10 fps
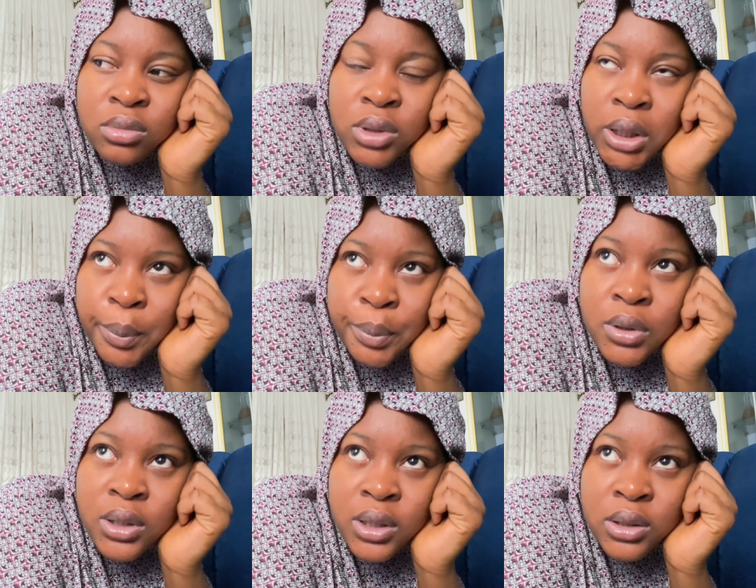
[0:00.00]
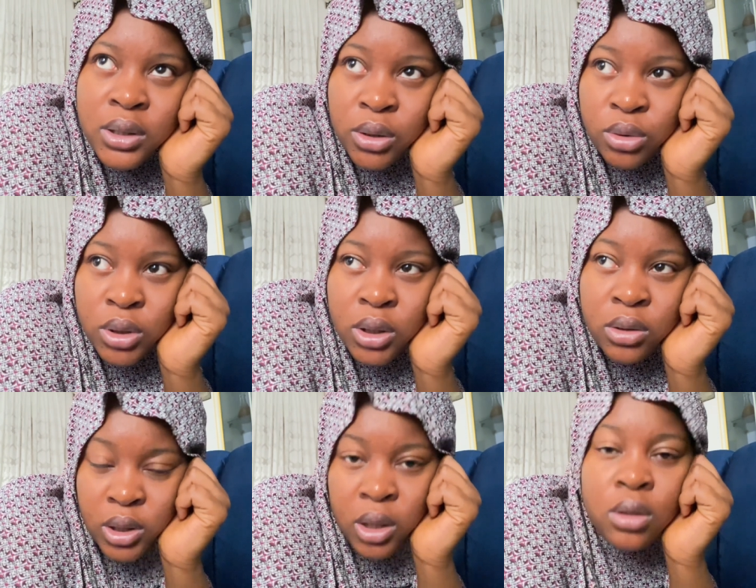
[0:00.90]
yep today is saturday
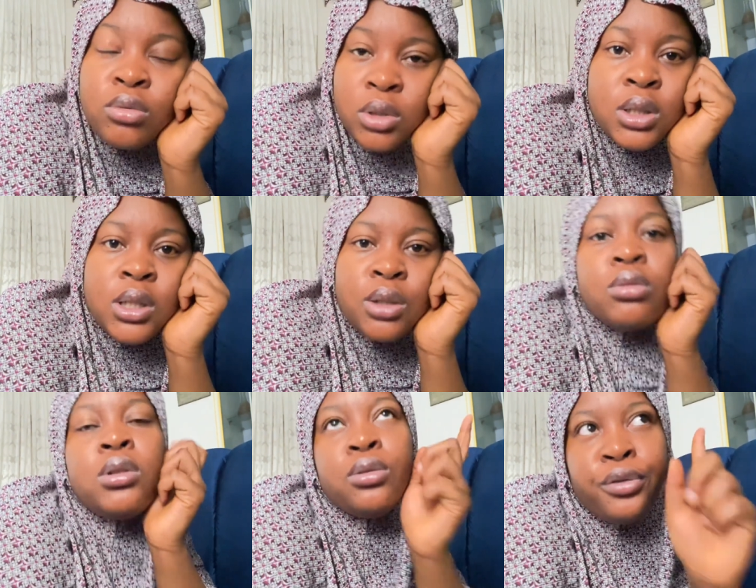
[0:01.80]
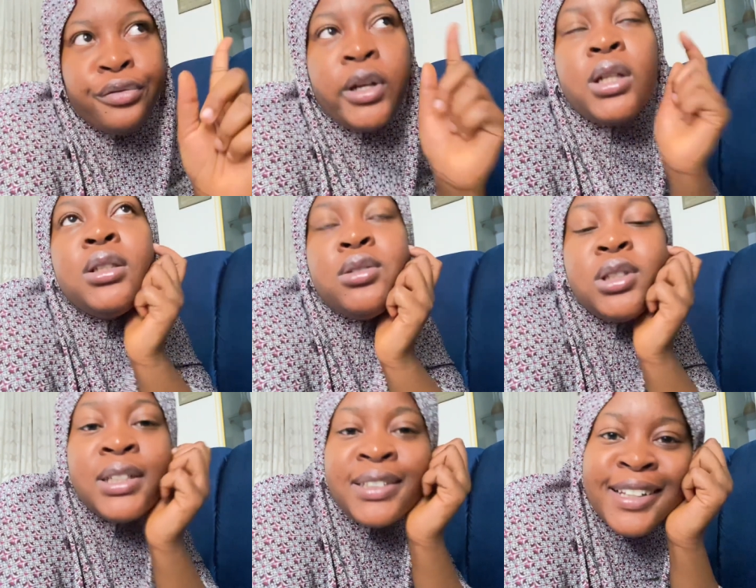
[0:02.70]
yeah today is saturday not friday
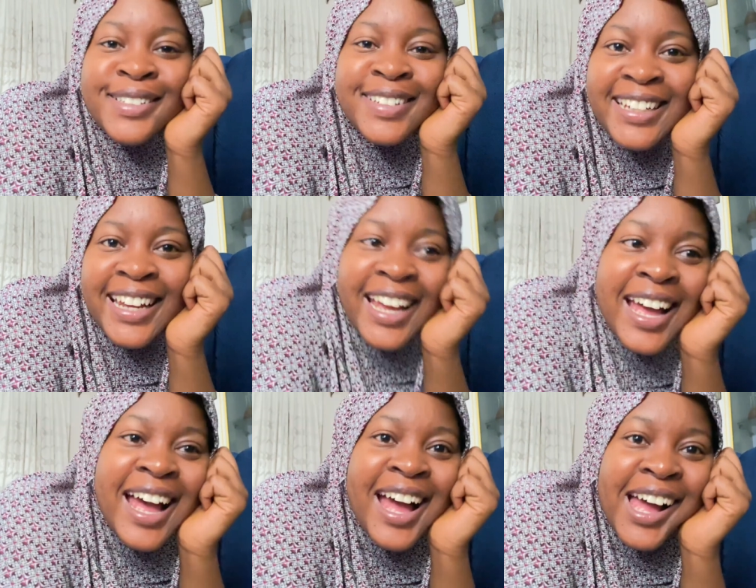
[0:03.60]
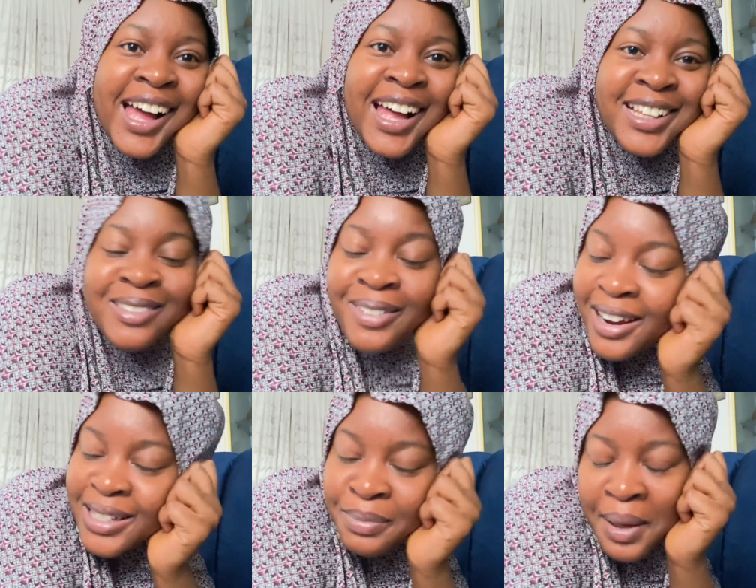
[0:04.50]
today is saturday Today
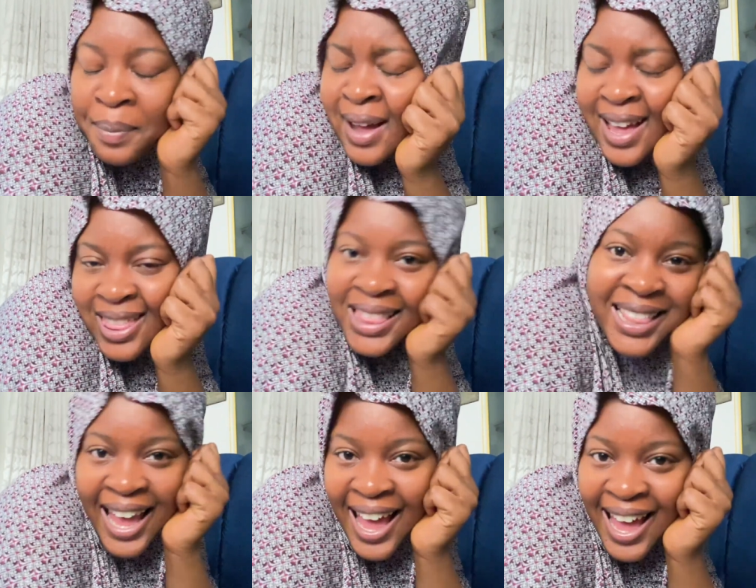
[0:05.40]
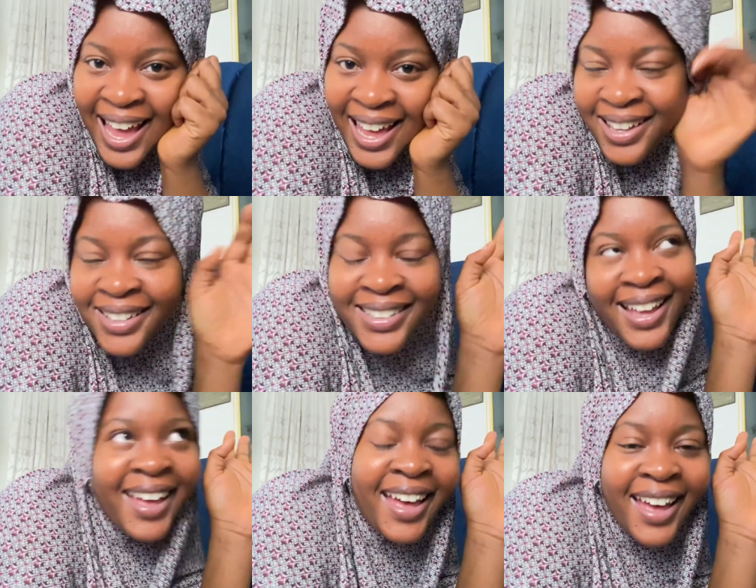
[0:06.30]
is my birthday
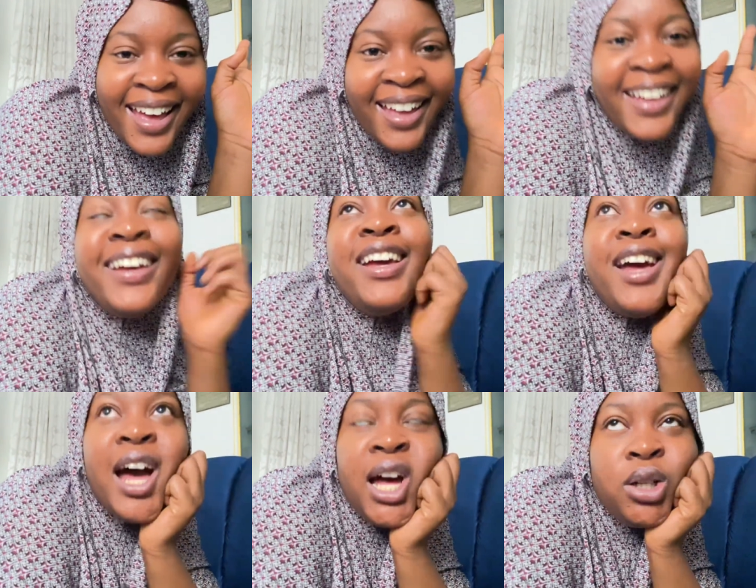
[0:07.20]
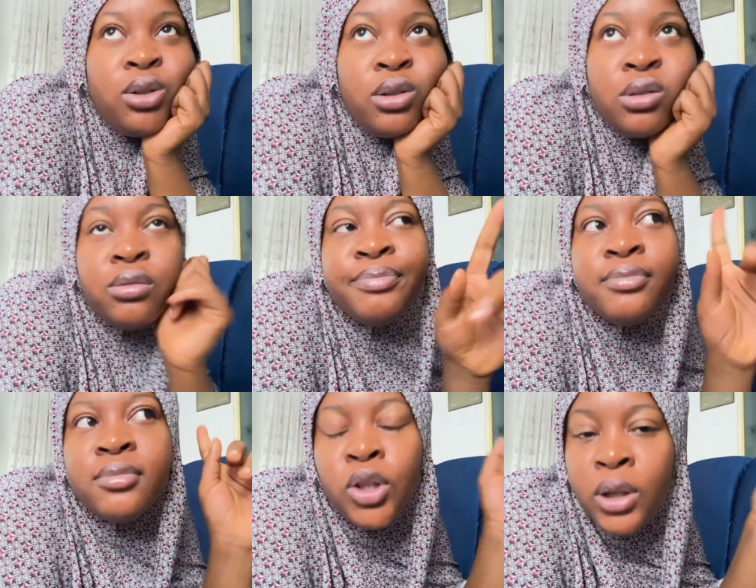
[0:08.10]
hey i know
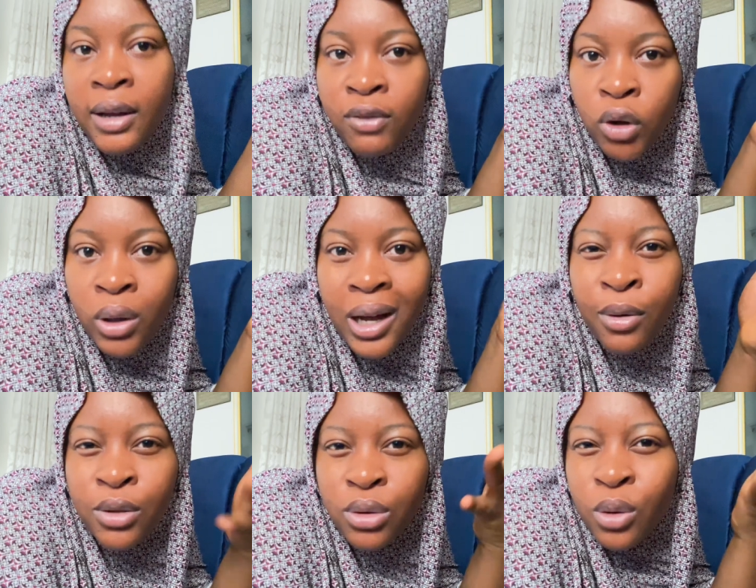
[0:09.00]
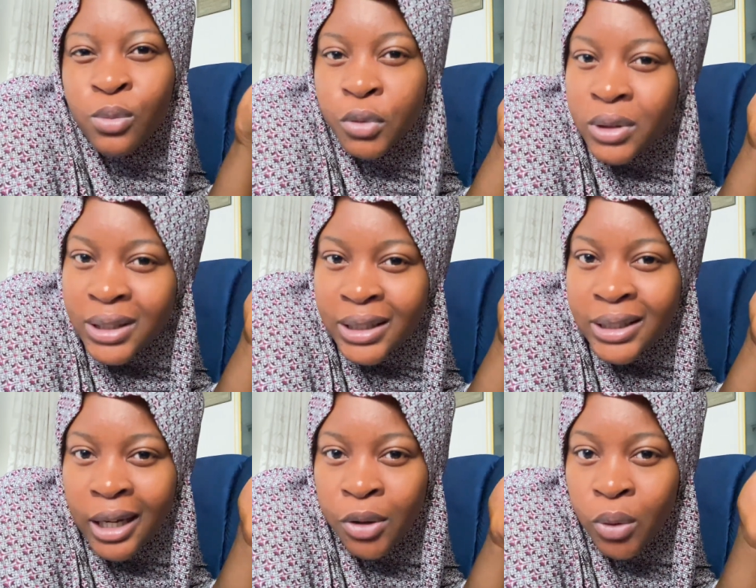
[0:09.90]
the other vlog i was all
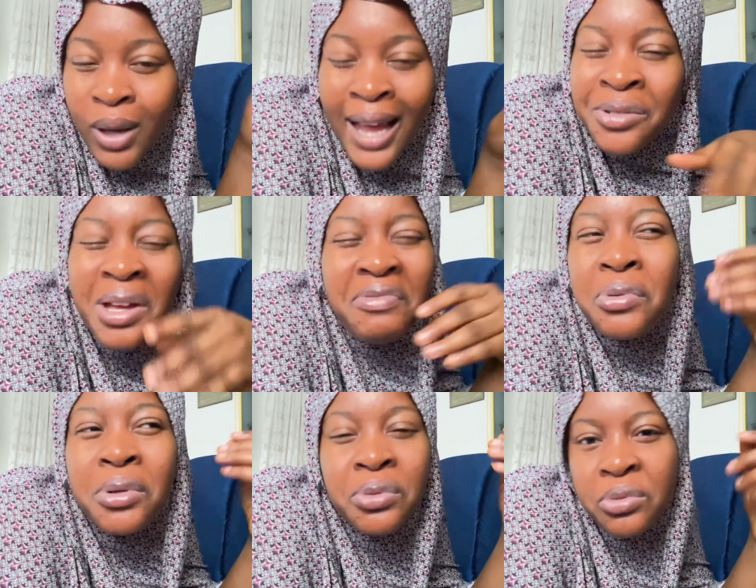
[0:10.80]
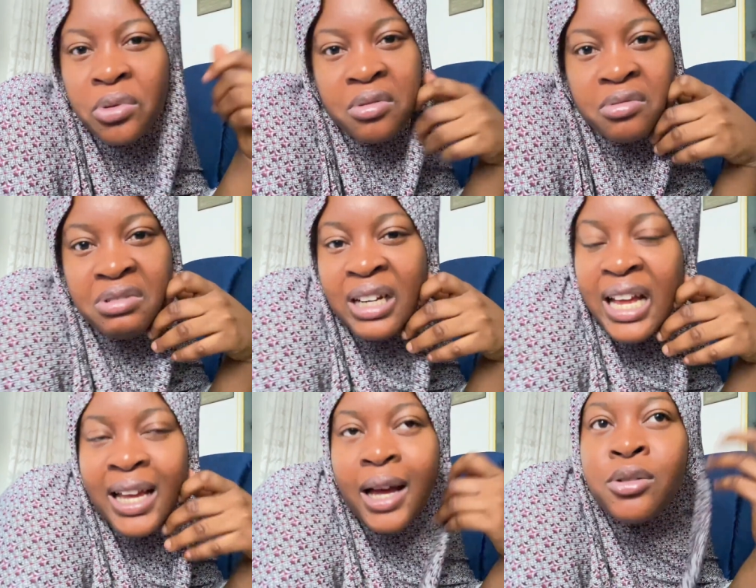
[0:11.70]
moody and all i didn't even want to talk well
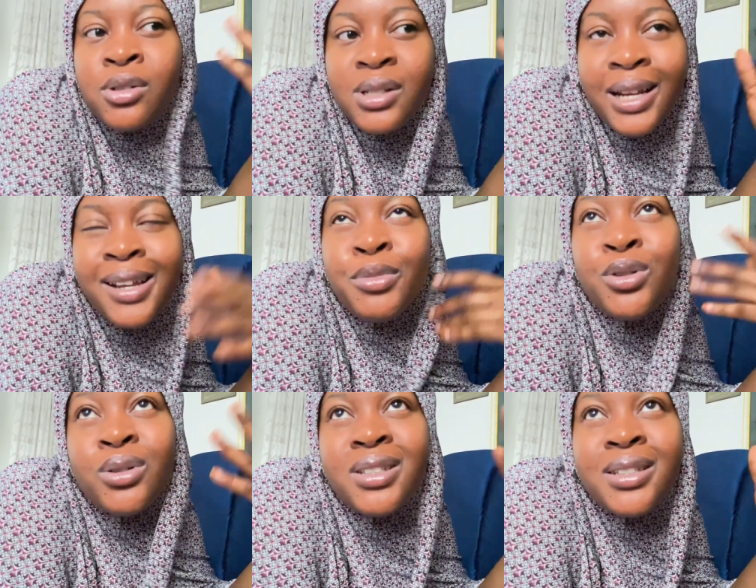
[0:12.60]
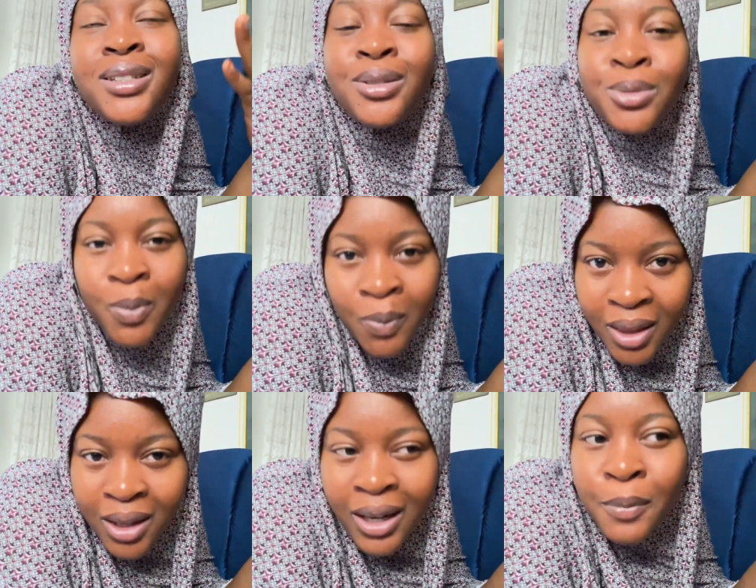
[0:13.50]
like i was just like let me just see
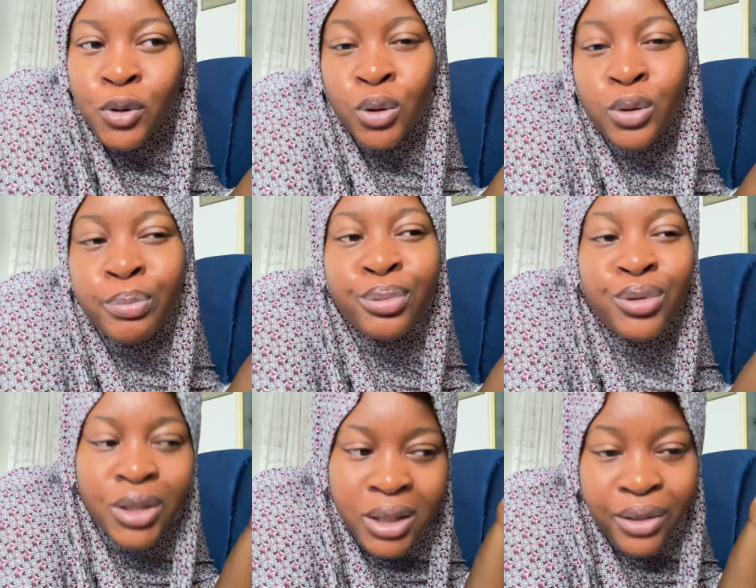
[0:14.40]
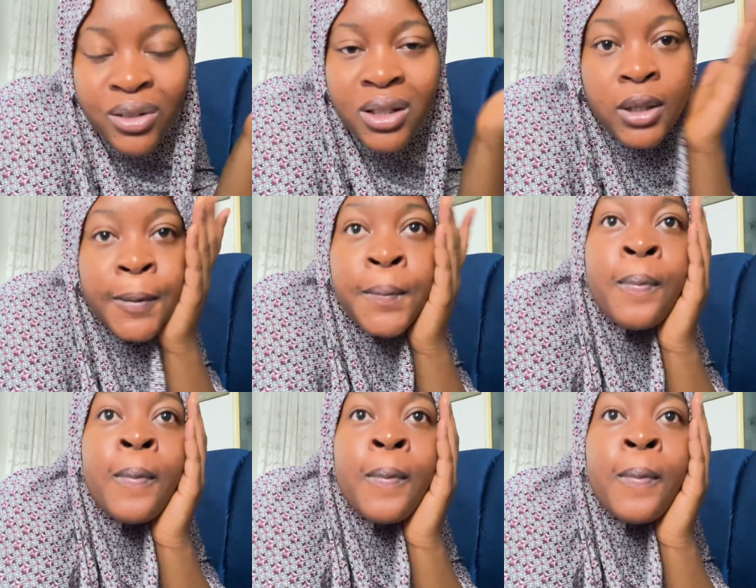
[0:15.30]
something let me just push everything